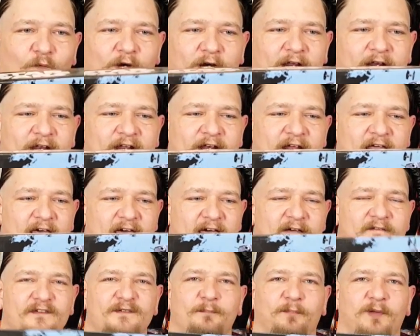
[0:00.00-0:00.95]
one I didn't
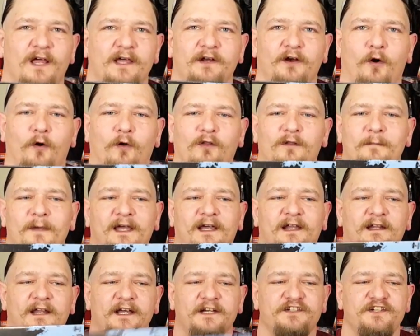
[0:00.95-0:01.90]
have was plugging a hole in my
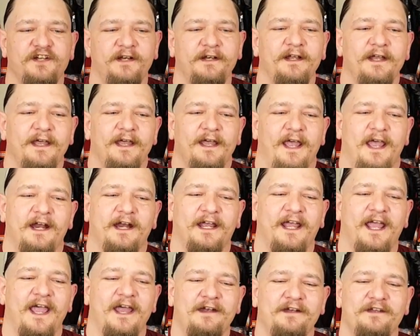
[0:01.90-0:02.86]
collection. And
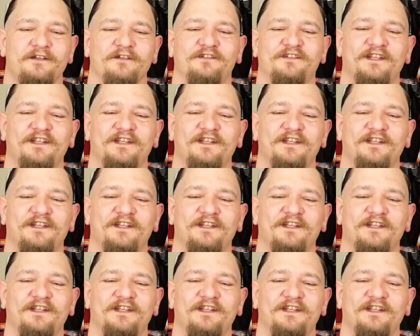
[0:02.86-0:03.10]
again, you